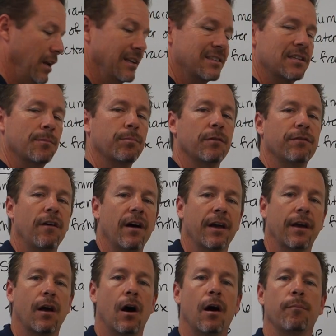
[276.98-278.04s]
in simplifying
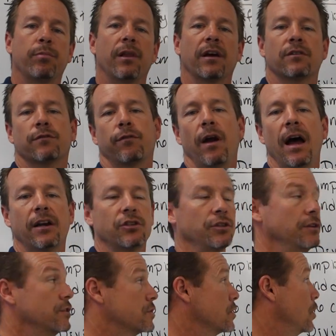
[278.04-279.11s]
complex
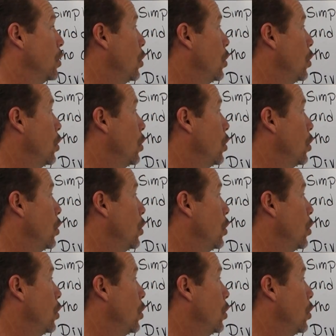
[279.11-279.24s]
fractions,